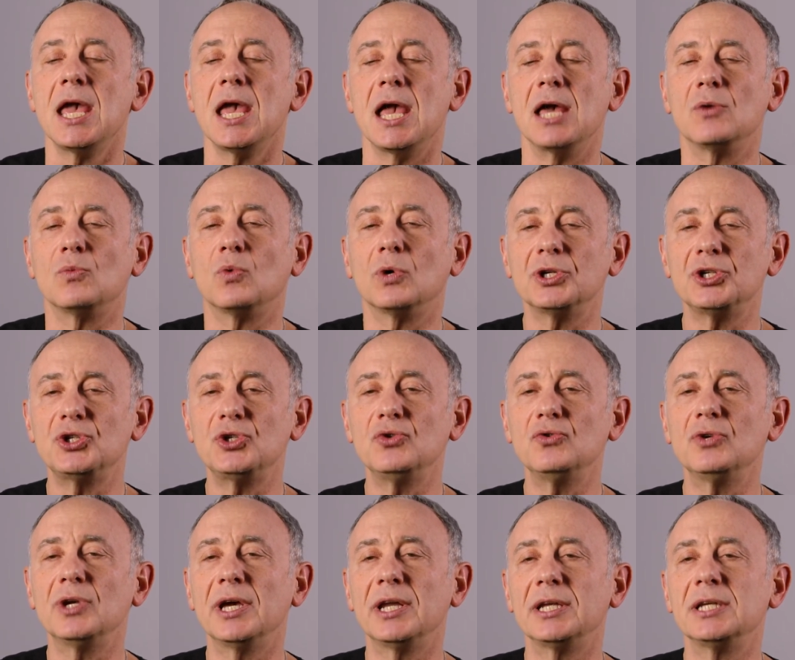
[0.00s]
And once
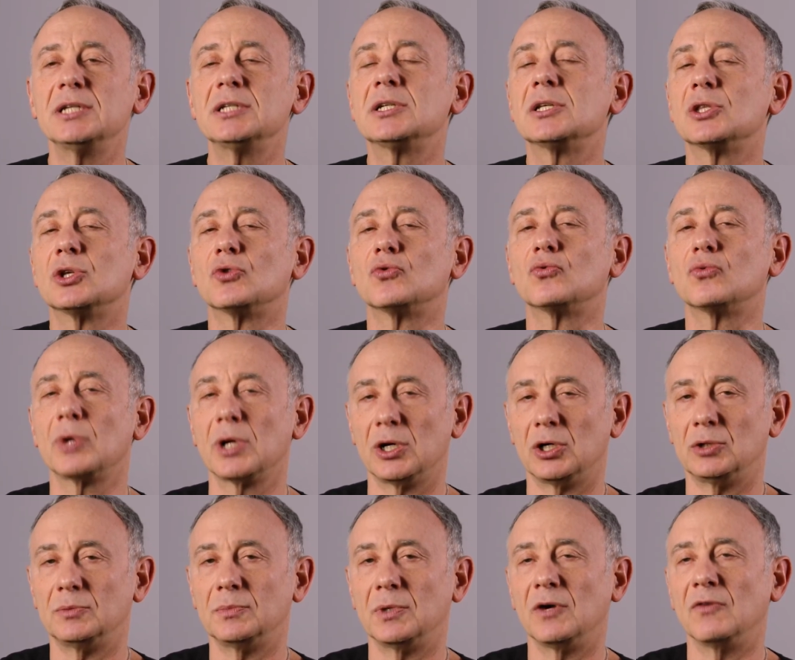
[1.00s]
you get into the
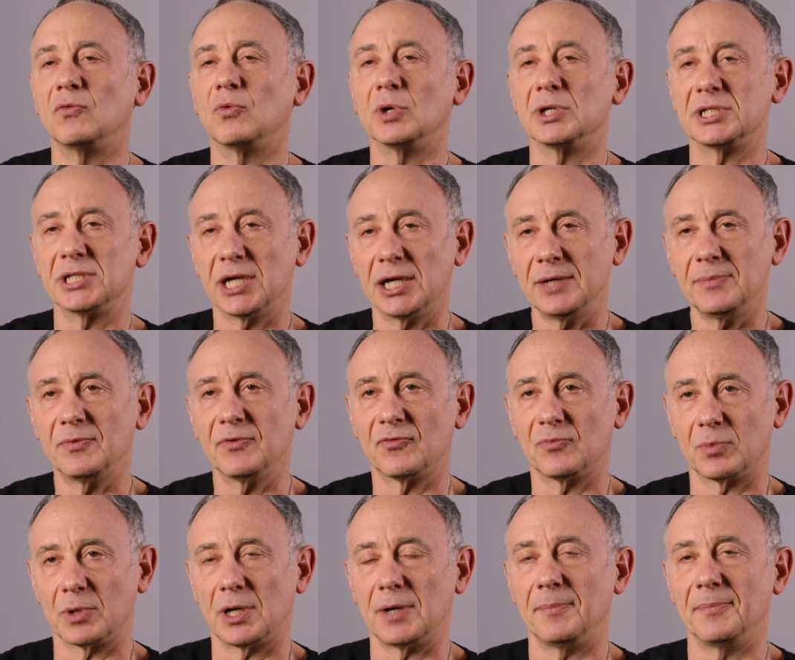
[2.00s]
realm of what type
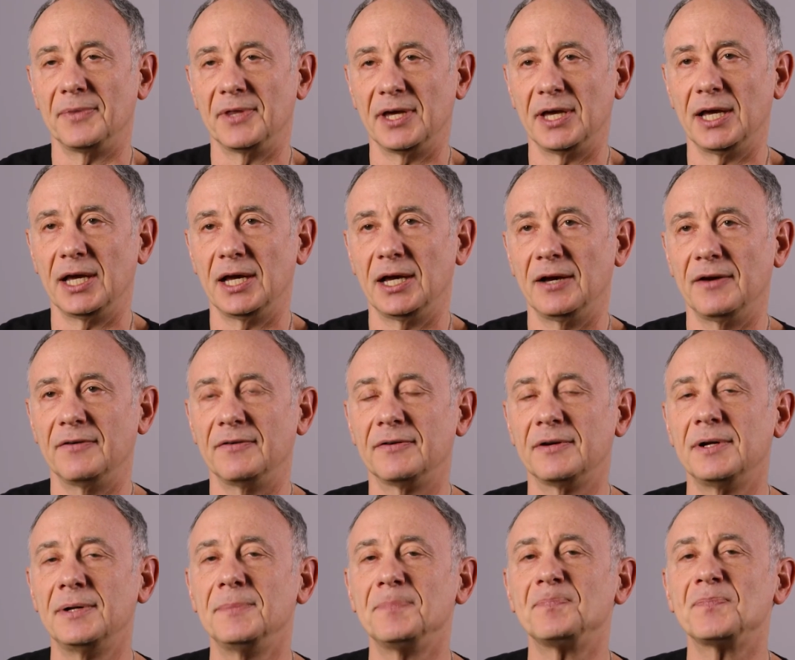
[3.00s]
of problem they have,
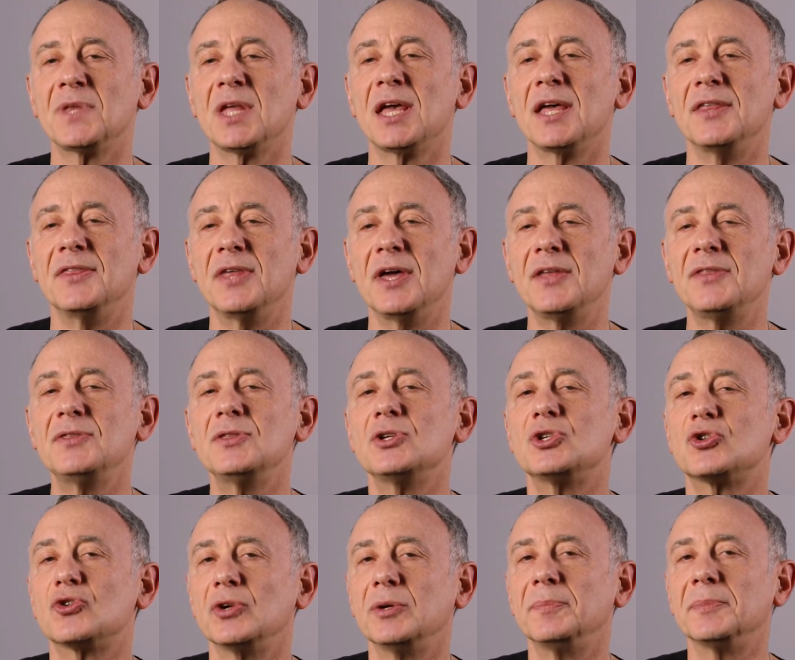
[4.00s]
then the
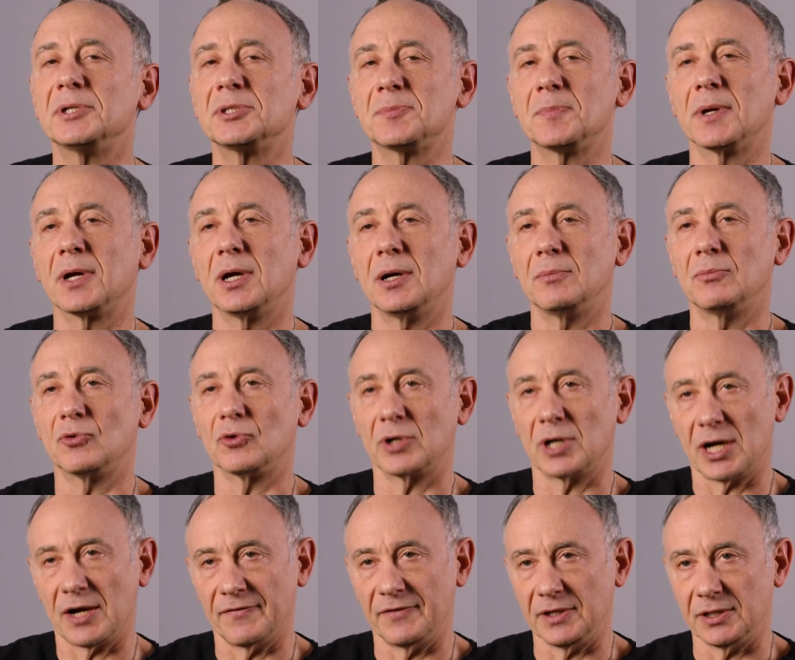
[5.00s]
treatments become more
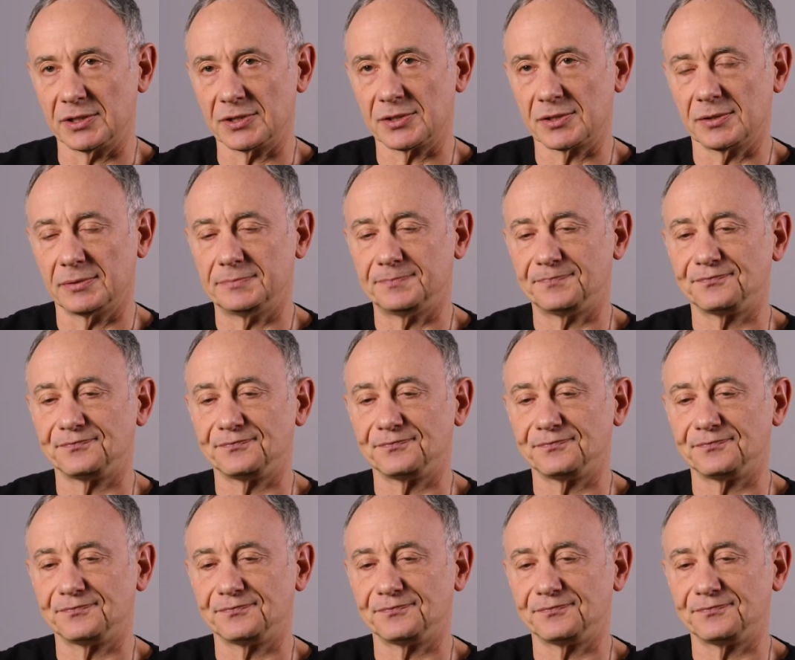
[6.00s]
obvious.